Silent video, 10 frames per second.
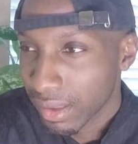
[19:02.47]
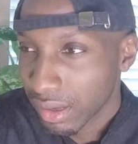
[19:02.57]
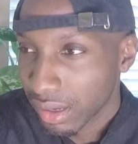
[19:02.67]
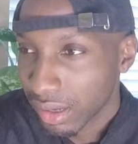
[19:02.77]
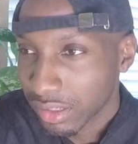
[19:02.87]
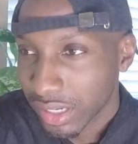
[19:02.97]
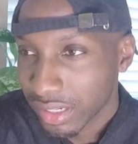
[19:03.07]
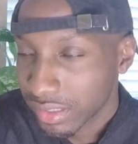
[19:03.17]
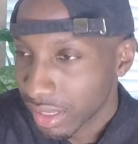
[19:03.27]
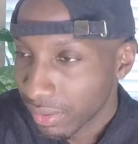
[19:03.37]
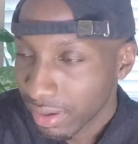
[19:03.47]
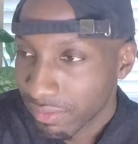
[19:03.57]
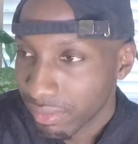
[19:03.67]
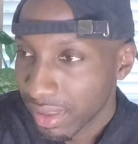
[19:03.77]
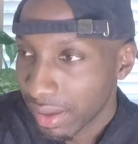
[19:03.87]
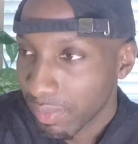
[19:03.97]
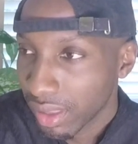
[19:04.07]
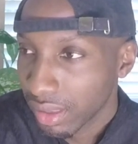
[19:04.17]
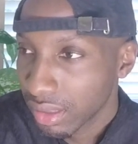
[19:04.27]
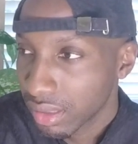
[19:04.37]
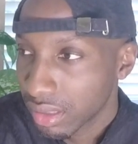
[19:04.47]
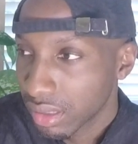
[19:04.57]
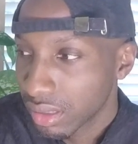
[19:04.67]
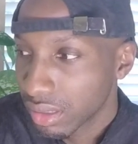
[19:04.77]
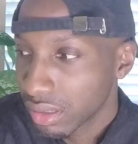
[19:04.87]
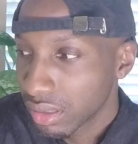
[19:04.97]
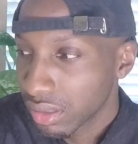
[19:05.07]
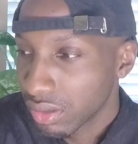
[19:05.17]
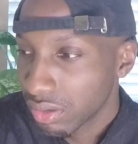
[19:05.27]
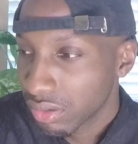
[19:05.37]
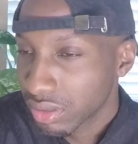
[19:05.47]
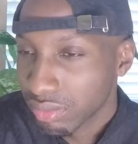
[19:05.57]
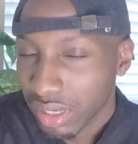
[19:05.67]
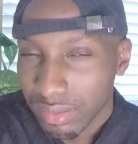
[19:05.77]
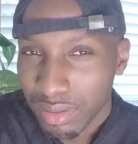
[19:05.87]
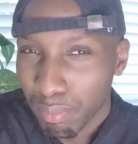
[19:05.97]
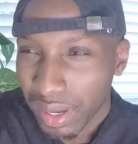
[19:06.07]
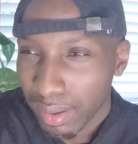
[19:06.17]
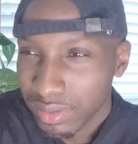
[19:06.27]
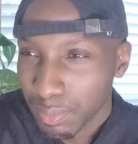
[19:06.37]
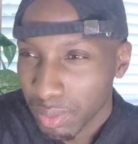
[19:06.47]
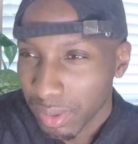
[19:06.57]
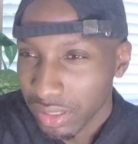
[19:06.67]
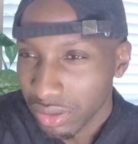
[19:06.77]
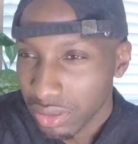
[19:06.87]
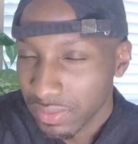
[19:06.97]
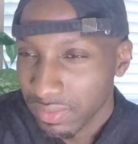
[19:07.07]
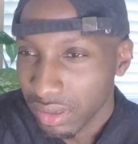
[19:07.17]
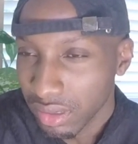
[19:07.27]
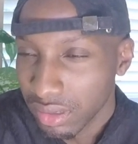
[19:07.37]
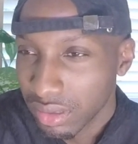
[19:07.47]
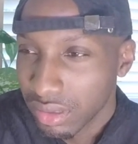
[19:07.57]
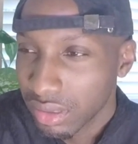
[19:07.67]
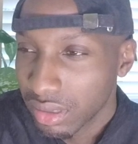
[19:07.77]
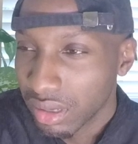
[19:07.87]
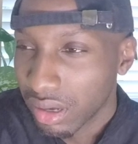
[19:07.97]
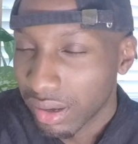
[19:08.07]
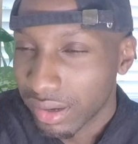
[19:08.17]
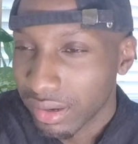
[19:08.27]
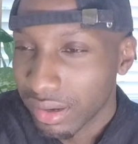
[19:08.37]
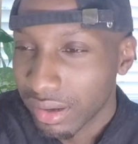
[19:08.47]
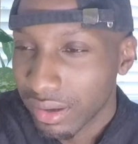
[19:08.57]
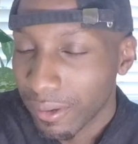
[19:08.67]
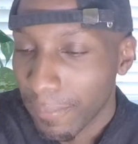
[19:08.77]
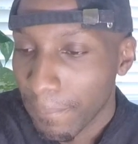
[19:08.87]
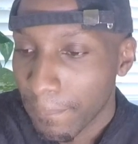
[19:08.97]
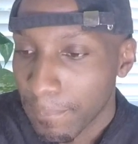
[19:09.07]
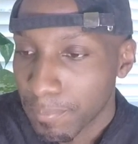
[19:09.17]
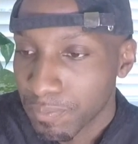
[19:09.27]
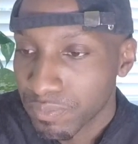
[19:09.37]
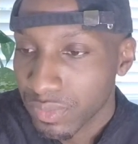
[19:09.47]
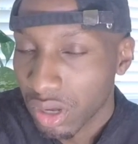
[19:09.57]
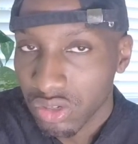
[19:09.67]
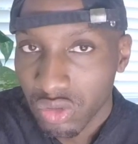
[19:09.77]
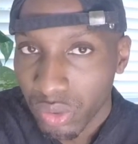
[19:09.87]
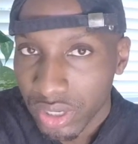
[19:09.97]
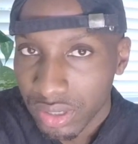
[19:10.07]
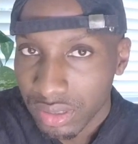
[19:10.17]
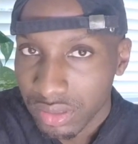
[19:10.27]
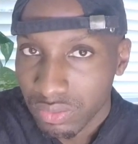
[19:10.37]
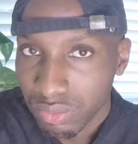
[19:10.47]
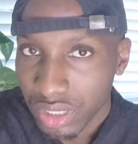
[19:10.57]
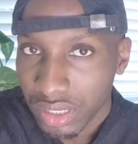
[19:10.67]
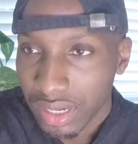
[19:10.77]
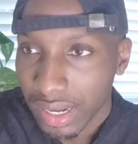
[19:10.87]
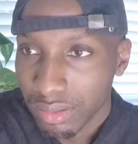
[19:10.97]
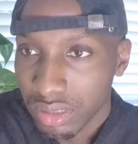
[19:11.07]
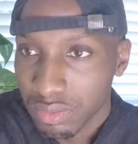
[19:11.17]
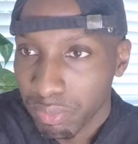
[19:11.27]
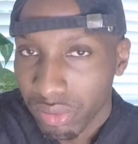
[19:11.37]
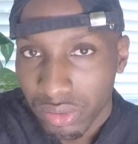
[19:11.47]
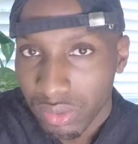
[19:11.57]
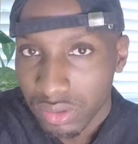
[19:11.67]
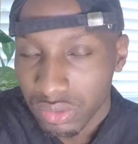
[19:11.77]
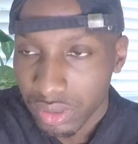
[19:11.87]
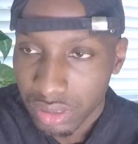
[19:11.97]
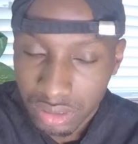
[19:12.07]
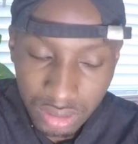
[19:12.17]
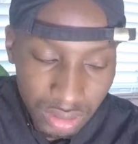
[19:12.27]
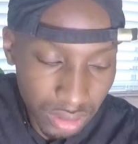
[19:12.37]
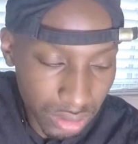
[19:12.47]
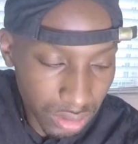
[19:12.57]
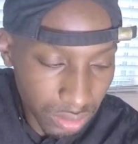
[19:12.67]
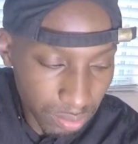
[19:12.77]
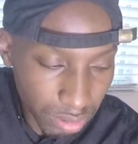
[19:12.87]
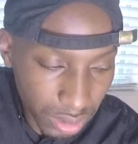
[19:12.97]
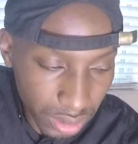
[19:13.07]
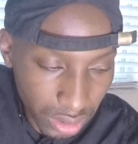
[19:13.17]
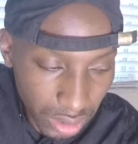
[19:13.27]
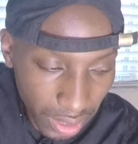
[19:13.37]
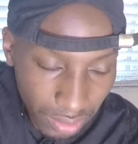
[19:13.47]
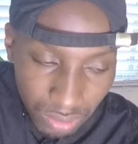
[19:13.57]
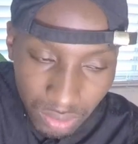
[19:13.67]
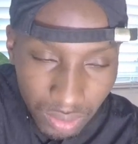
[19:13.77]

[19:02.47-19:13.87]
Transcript: I try to stay away from that, man. Sometimes it pops up on my news feed on Twitter. It's weird how there's porno on Twitter, but I don't